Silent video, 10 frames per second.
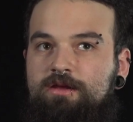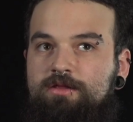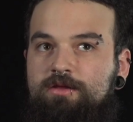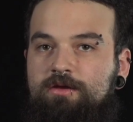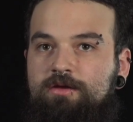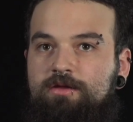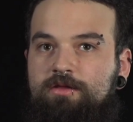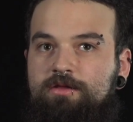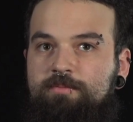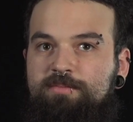The
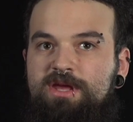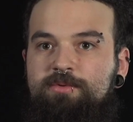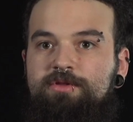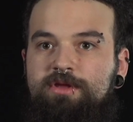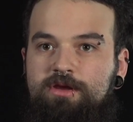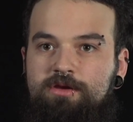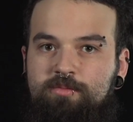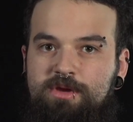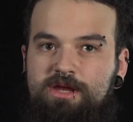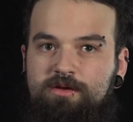people that you
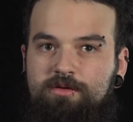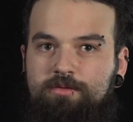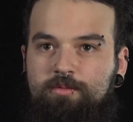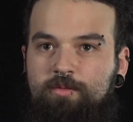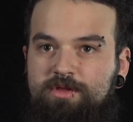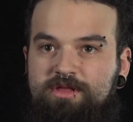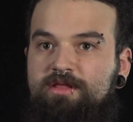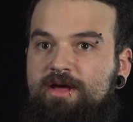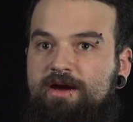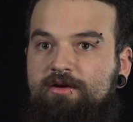meet within
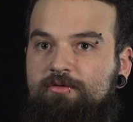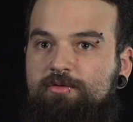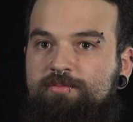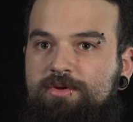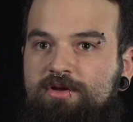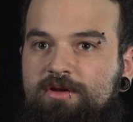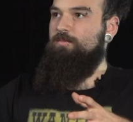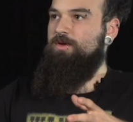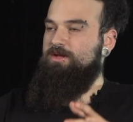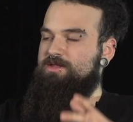that group,
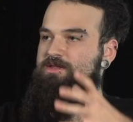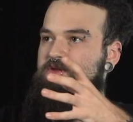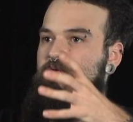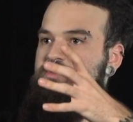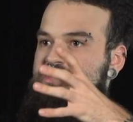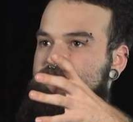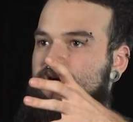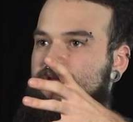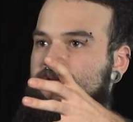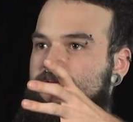it's so
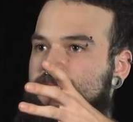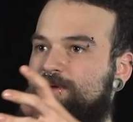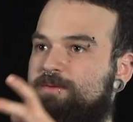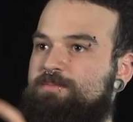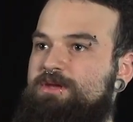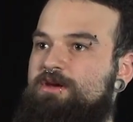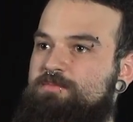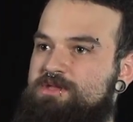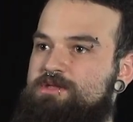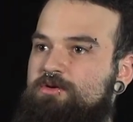small, but it
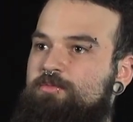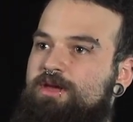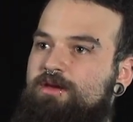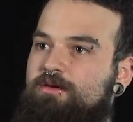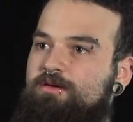becomes so big.